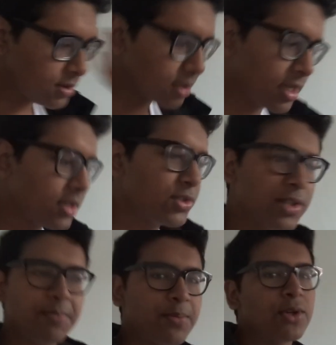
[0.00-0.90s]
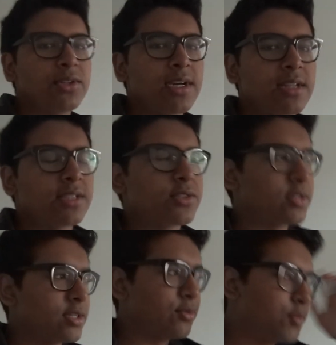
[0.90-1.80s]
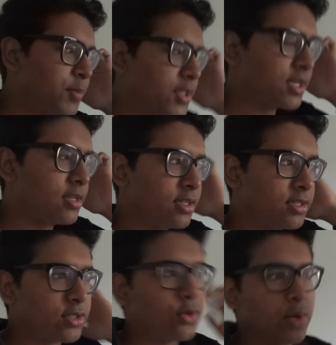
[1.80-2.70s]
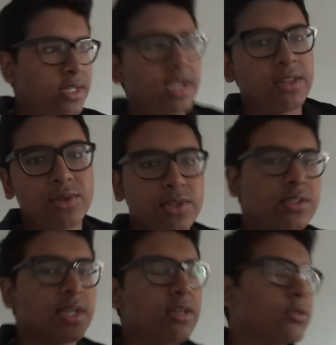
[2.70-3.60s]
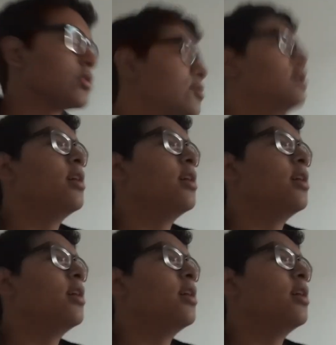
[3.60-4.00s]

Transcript: I literally couldn't care less right now. My mentality is go in, get the results, get out. So.